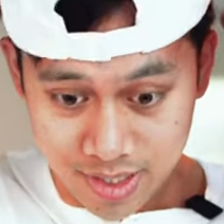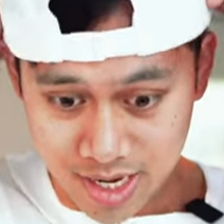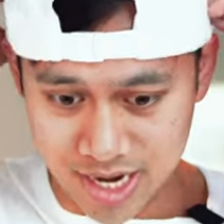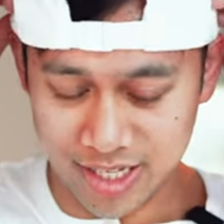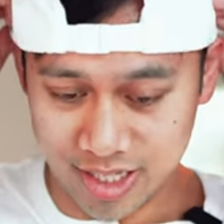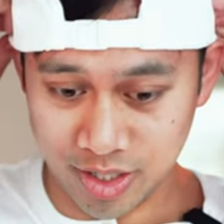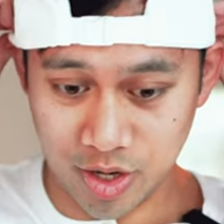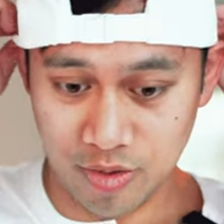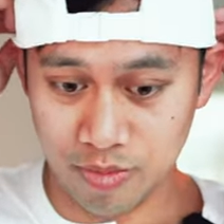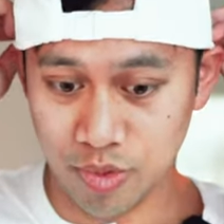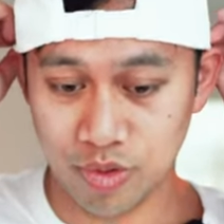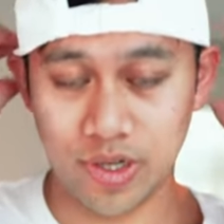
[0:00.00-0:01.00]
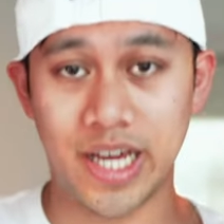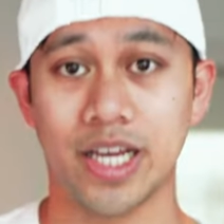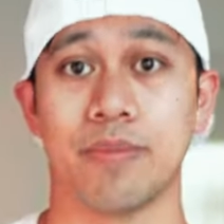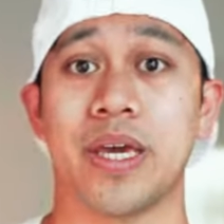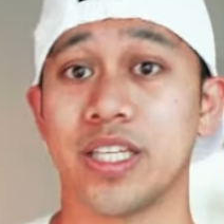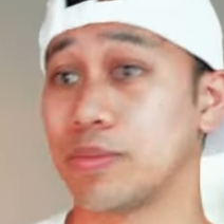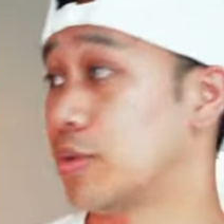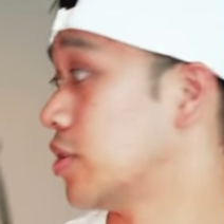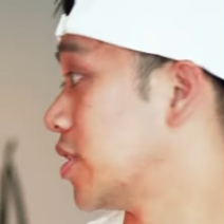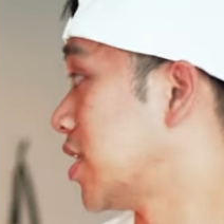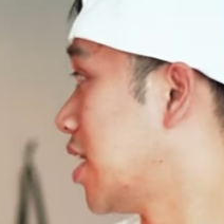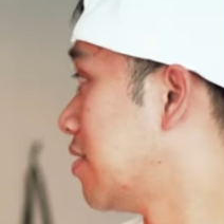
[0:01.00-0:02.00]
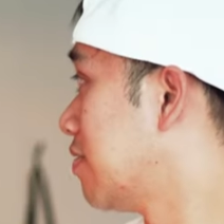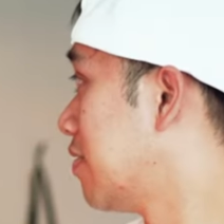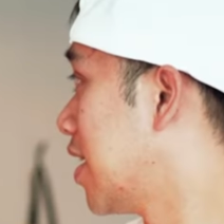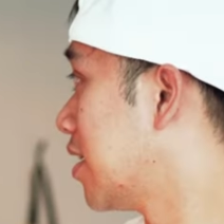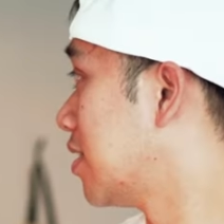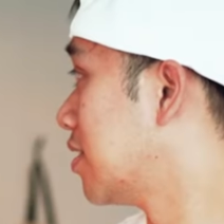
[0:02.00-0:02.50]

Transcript: I tend to go more like baseball style flat.